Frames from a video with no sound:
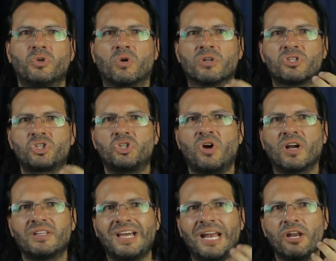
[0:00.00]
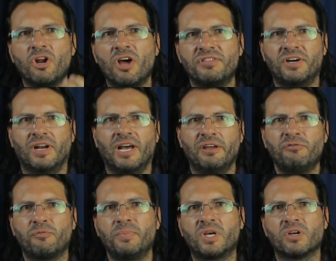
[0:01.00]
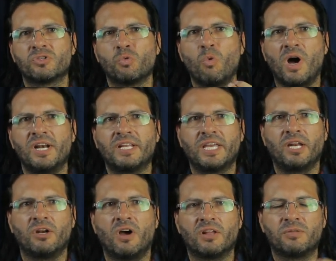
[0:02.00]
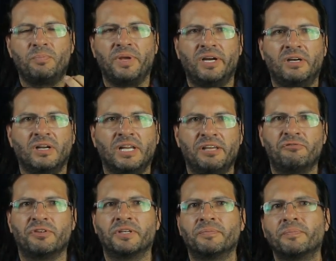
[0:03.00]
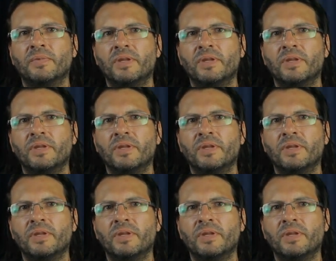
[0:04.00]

to construct another life because one cannot bear living.